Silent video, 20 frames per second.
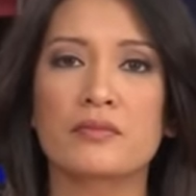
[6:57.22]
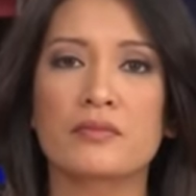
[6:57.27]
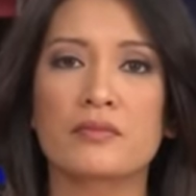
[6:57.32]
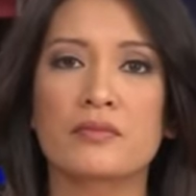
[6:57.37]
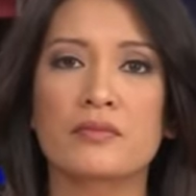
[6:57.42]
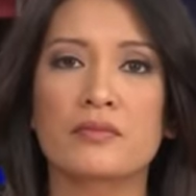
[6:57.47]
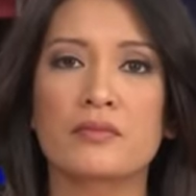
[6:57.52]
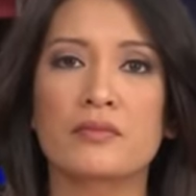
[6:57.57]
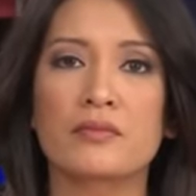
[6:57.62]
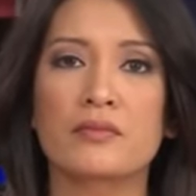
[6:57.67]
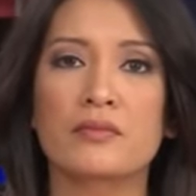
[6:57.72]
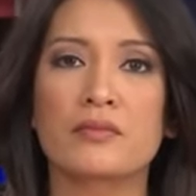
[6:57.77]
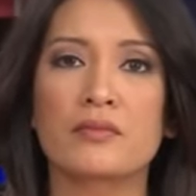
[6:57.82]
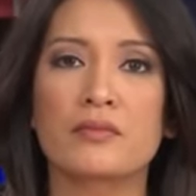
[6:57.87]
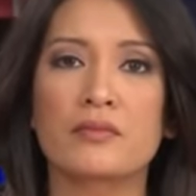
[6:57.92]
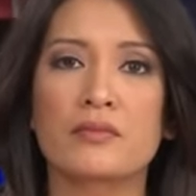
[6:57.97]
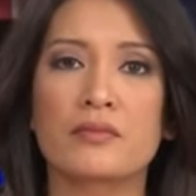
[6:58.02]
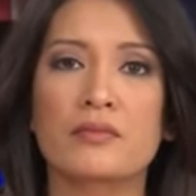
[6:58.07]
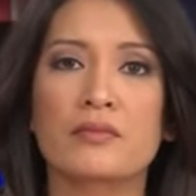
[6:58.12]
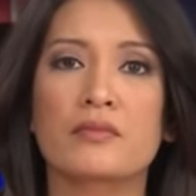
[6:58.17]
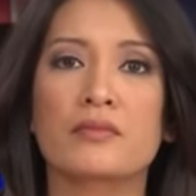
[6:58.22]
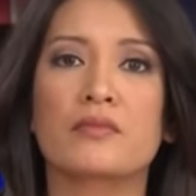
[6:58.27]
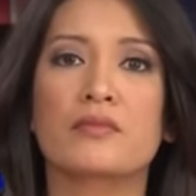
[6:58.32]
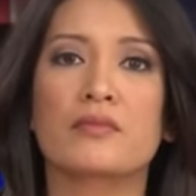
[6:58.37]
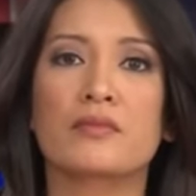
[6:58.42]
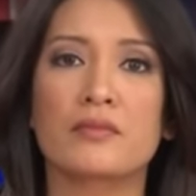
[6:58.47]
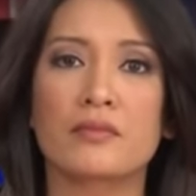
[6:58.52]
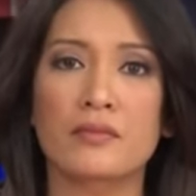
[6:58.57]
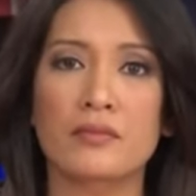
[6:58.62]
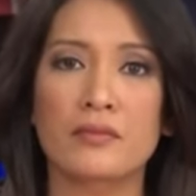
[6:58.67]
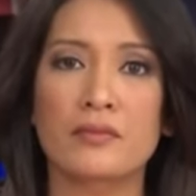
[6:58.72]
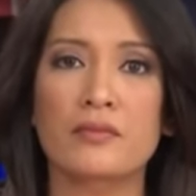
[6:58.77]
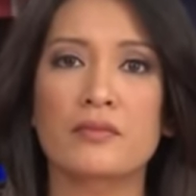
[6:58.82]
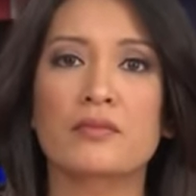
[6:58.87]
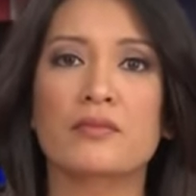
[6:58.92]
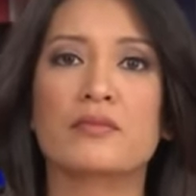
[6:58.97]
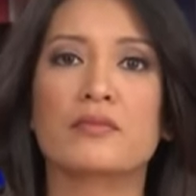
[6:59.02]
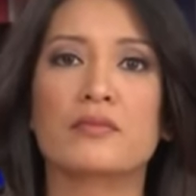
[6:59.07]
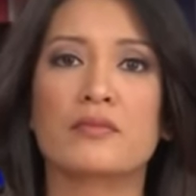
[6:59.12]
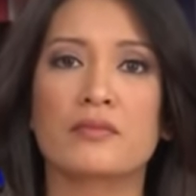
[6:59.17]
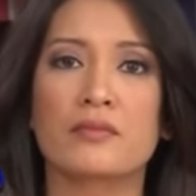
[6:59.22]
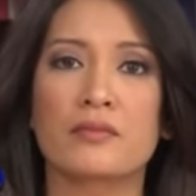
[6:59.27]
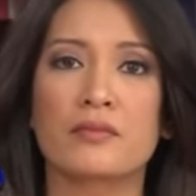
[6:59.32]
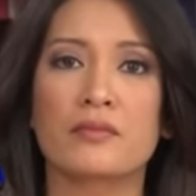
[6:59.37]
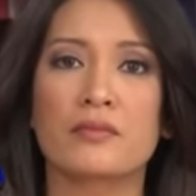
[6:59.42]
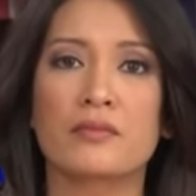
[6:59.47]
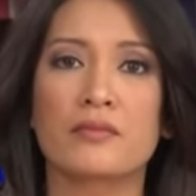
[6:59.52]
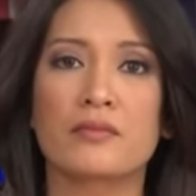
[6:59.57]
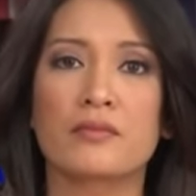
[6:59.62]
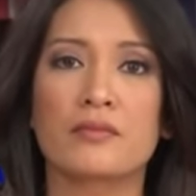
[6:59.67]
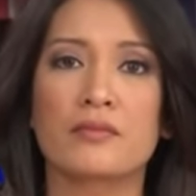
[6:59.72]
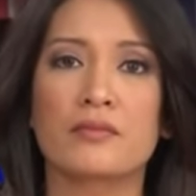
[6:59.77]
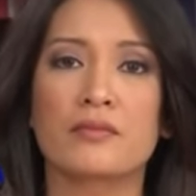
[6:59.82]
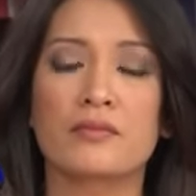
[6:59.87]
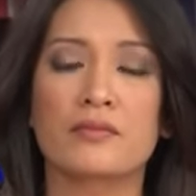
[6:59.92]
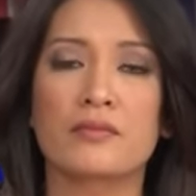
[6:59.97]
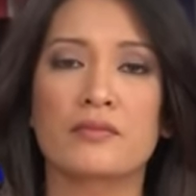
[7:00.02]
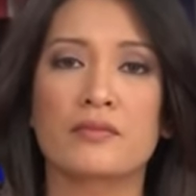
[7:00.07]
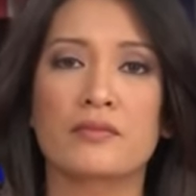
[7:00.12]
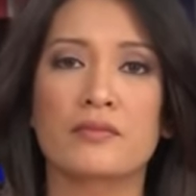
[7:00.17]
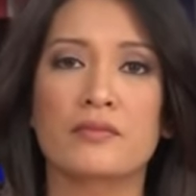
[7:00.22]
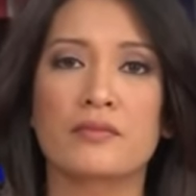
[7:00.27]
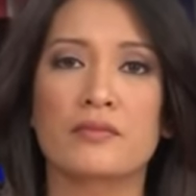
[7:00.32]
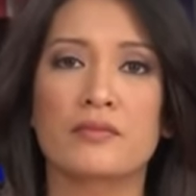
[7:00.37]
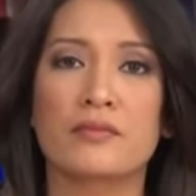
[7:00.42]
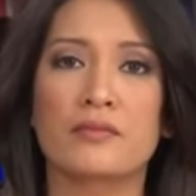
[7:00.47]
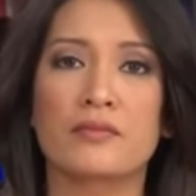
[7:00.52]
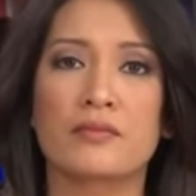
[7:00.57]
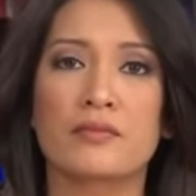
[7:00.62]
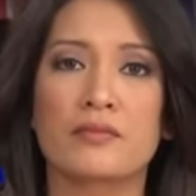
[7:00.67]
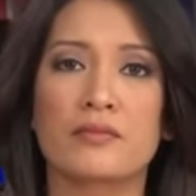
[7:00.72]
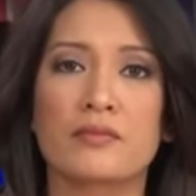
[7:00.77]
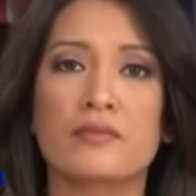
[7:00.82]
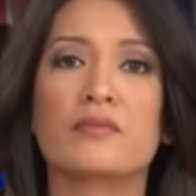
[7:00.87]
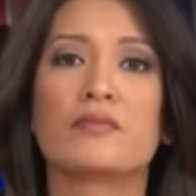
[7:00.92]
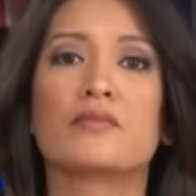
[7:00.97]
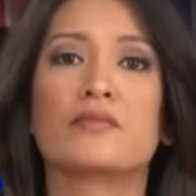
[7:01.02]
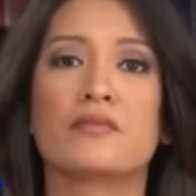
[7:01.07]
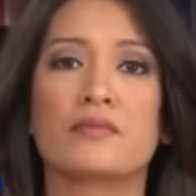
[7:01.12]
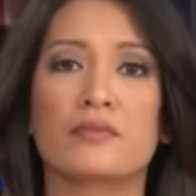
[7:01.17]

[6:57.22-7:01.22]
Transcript: The person shown says nothing.